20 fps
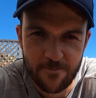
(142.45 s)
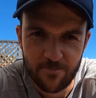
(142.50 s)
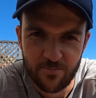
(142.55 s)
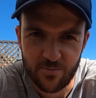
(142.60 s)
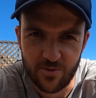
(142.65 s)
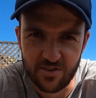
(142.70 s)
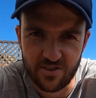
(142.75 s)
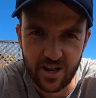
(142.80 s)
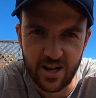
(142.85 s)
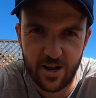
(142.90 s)

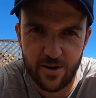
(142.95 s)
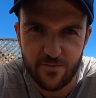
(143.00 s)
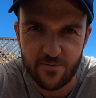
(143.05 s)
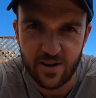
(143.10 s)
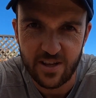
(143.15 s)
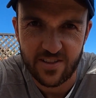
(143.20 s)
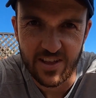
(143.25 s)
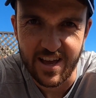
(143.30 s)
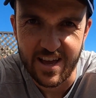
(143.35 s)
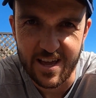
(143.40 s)
It's a
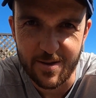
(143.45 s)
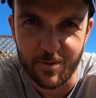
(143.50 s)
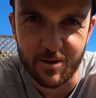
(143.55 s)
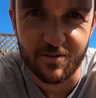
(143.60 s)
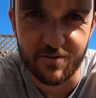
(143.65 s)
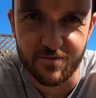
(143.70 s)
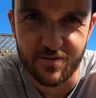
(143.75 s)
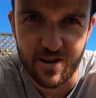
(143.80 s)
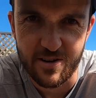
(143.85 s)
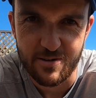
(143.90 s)
lovely day, but
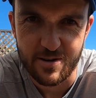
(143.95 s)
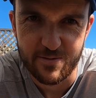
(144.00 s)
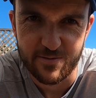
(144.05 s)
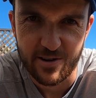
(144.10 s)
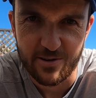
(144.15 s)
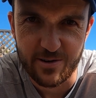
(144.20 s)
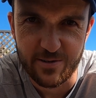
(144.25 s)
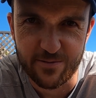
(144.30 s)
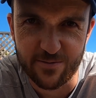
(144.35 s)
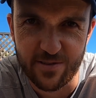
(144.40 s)
it's very,
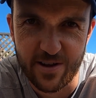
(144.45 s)
very,